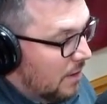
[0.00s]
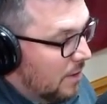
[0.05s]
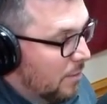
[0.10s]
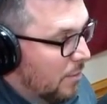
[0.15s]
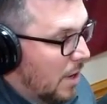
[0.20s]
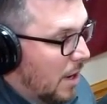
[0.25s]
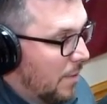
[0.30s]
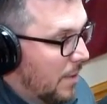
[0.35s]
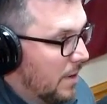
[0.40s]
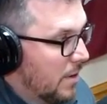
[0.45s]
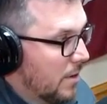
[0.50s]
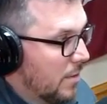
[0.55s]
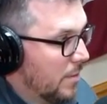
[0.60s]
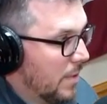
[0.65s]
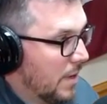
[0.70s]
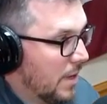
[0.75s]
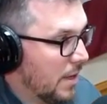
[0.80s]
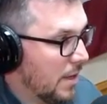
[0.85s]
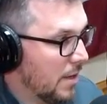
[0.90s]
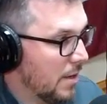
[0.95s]
probably going to
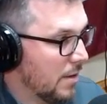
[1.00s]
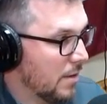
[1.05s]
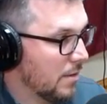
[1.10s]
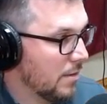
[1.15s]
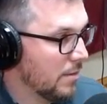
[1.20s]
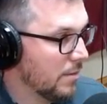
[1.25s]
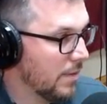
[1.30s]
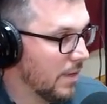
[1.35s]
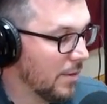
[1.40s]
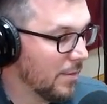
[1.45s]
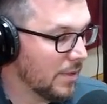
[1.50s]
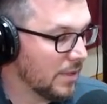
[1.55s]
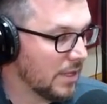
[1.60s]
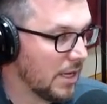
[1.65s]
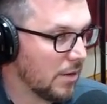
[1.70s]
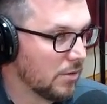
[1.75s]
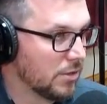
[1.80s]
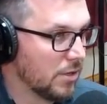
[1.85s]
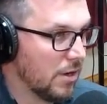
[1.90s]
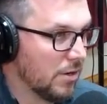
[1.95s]
be them in
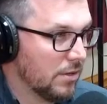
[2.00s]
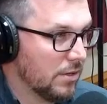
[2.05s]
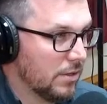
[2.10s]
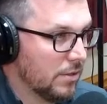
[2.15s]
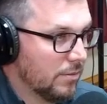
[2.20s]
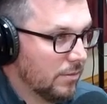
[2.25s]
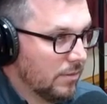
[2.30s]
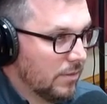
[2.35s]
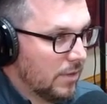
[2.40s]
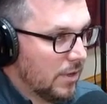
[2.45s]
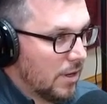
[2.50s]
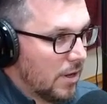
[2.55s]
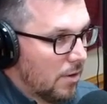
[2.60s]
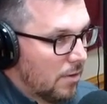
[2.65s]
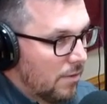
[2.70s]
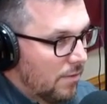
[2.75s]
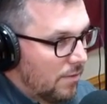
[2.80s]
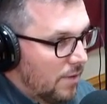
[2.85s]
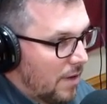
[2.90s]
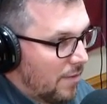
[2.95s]
South Charleston,
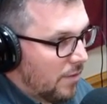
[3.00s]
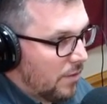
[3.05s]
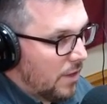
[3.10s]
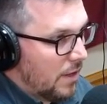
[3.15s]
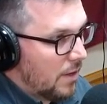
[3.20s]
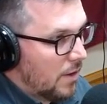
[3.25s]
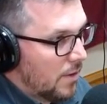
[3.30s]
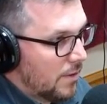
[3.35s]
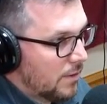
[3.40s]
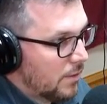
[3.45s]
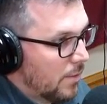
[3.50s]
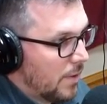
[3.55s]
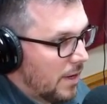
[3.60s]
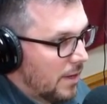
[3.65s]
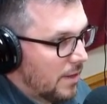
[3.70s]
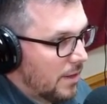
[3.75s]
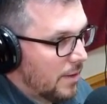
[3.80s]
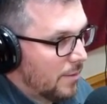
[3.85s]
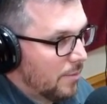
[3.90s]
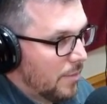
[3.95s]
if everything goes the way
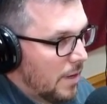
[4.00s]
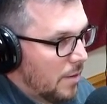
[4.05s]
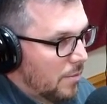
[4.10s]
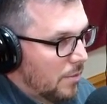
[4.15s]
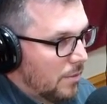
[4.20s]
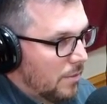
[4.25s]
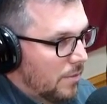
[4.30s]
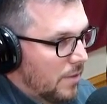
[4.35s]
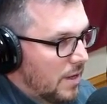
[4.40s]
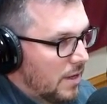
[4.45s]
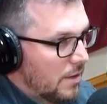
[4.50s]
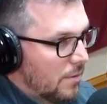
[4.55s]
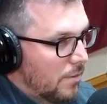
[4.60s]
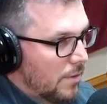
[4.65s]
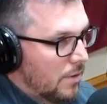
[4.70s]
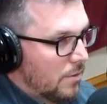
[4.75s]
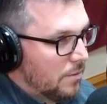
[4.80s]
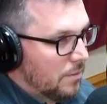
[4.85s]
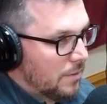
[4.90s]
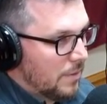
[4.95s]
that people think it
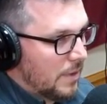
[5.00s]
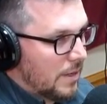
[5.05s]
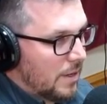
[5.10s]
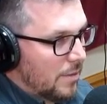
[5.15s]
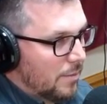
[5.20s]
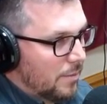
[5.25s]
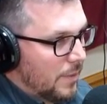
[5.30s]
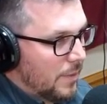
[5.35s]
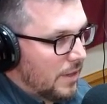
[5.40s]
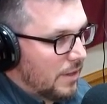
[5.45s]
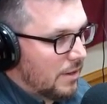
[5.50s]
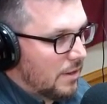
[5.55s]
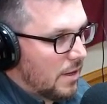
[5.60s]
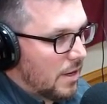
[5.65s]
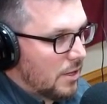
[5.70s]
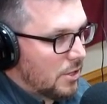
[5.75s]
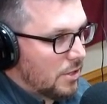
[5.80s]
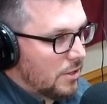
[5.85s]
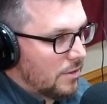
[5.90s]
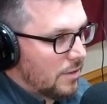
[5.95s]
will in the
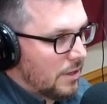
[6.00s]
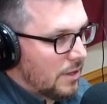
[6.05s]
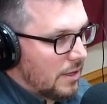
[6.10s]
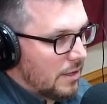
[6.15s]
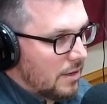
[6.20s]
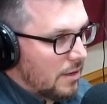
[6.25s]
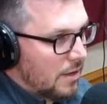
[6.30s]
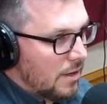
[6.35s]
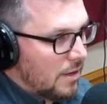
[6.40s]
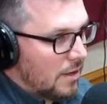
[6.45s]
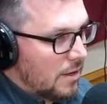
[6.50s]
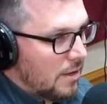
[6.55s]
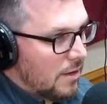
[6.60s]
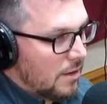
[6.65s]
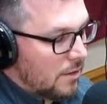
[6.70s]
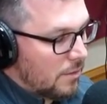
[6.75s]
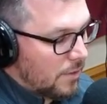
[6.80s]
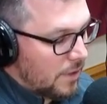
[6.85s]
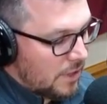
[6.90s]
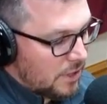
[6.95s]
section. And then
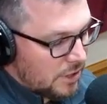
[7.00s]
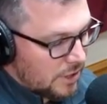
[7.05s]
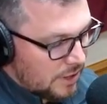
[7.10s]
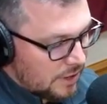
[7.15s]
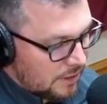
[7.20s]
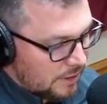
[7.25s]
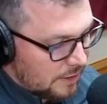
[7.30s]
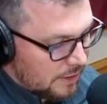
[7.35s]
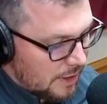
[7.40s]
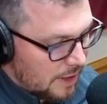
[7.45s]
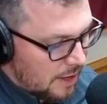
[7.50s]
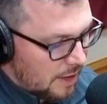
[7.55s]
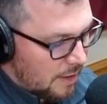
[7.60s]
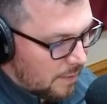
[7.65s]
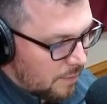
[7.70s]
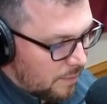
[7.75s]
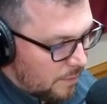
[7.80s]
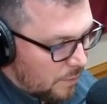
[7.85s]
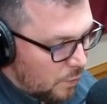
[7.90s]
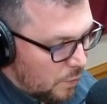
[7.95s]
region is
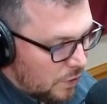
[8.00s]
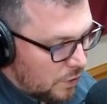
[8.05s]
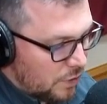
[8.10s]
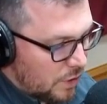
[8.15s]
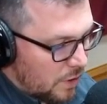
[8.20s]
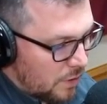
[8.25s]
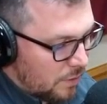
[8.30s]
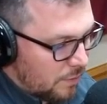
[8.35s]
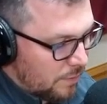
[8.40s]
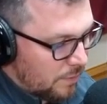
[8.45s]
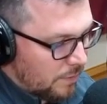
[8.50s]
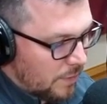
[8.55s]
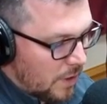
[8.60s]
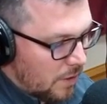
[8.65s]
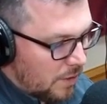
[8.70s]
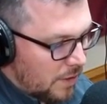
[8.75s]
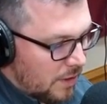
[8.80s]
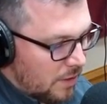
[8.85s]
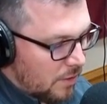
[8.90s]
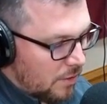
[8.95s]
Woodrow,
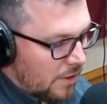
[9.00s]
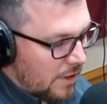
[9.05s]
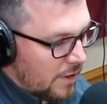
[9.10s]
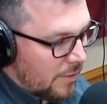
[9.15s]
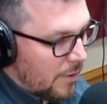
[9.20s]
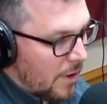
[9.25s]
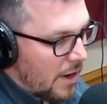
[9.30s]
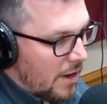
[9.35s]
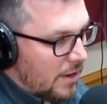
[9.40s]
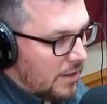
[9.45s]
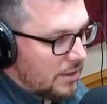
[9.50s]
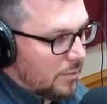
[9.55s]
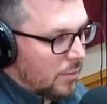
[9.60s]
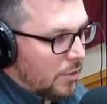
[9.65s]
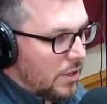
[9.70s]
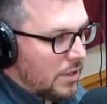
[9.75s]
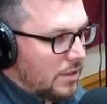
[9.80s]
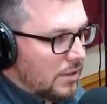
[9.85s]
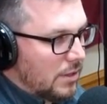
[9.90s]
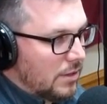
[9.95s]
Oak Hill, Greenbrier, Easton,
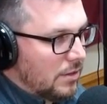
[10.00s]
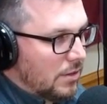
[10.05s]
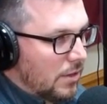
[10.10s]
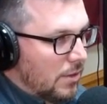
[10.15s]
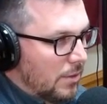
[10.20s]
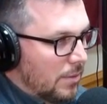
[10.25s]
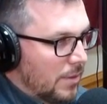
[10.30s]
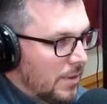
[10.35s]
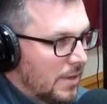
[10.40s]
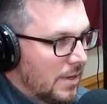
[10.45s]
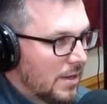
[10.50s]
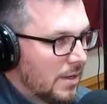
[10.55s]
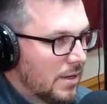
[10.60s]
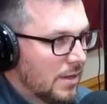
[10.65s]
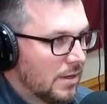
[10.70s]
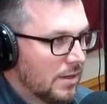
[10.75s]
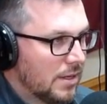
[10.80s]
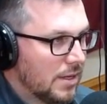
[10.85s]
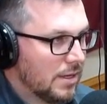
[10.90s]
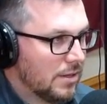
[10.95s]
Princeton. So
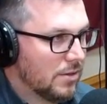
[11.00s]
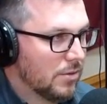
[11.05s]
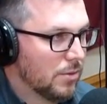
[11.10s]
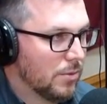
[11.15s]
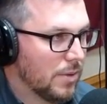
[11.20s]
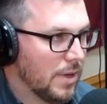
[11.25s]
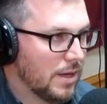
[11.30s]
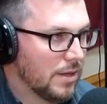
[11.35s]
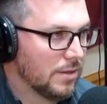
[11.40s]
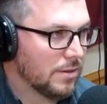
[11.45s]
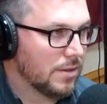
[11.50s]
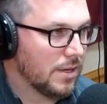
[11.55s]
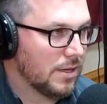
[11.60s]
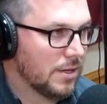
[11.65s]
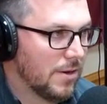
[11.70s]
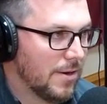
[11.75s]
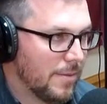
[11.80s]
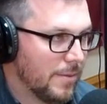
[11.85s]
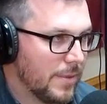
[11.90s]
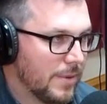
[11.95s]
get to a state
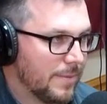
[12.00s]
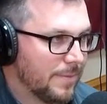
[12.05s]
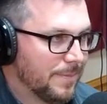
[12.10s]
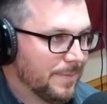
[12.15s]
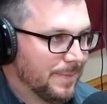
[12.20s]
tournament.